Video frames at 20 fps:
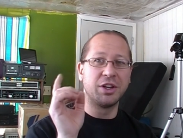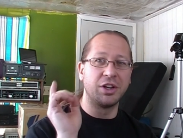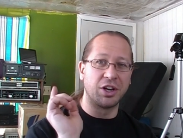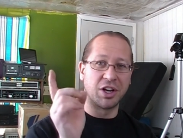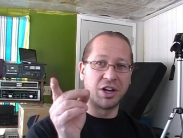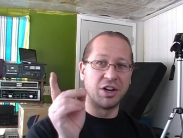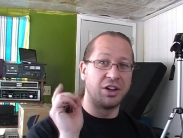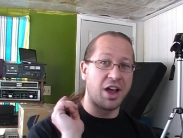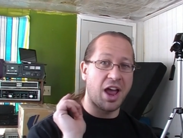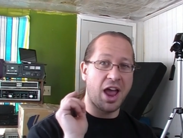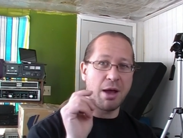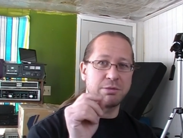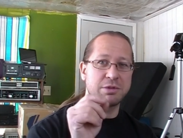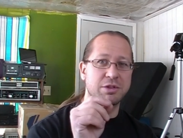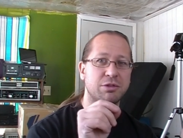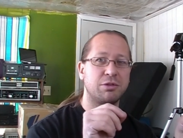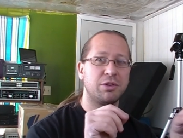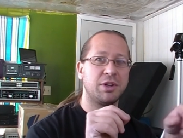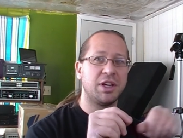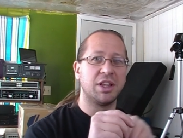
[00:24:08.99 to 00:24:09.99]
You're going to
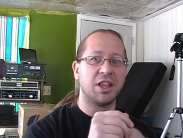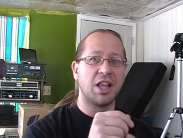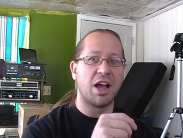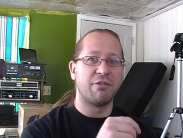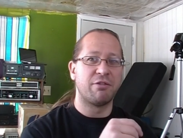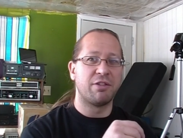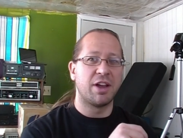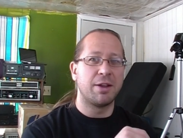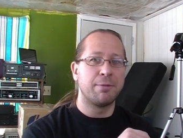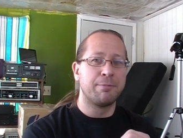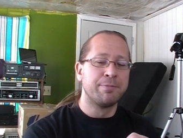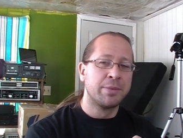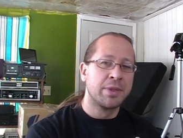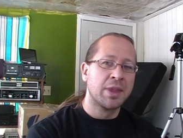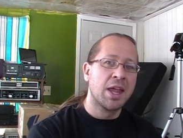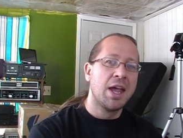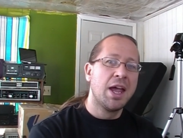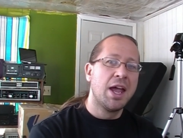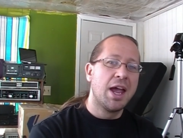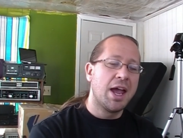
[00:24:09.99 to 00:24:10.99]
absolutely love it
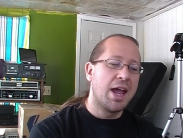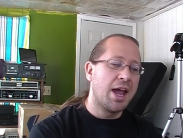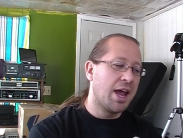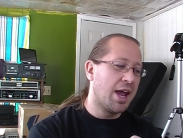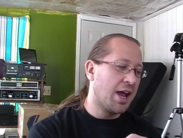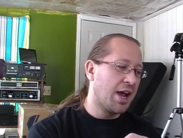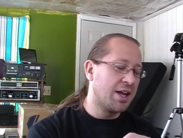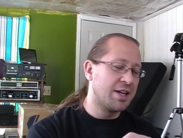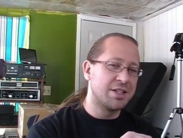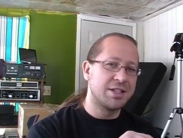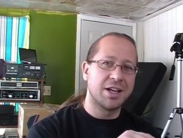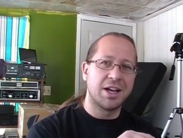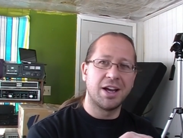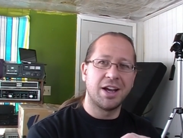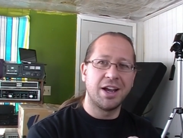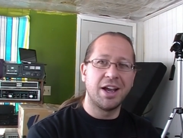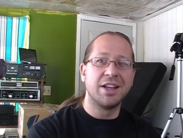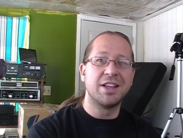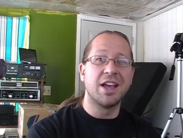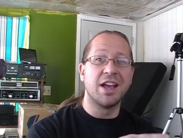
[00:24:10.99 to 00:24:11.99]
and
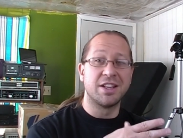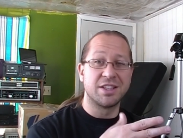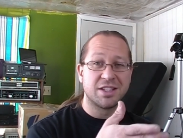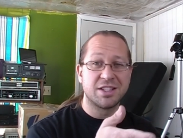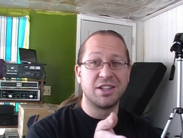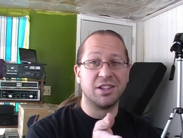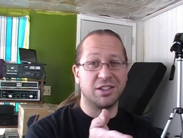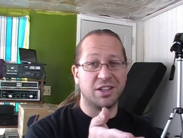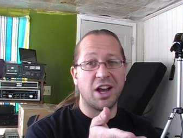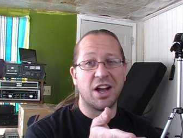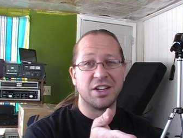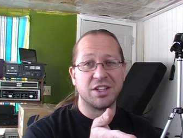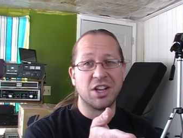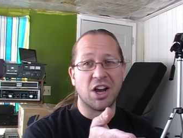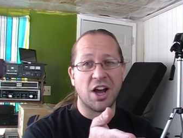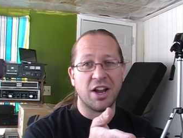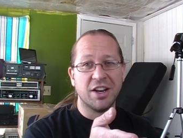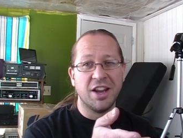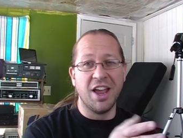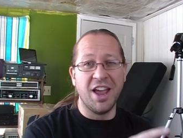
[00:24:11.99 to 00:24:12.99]
uh, it, it's still not
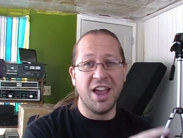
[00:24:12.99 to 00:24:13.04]
done.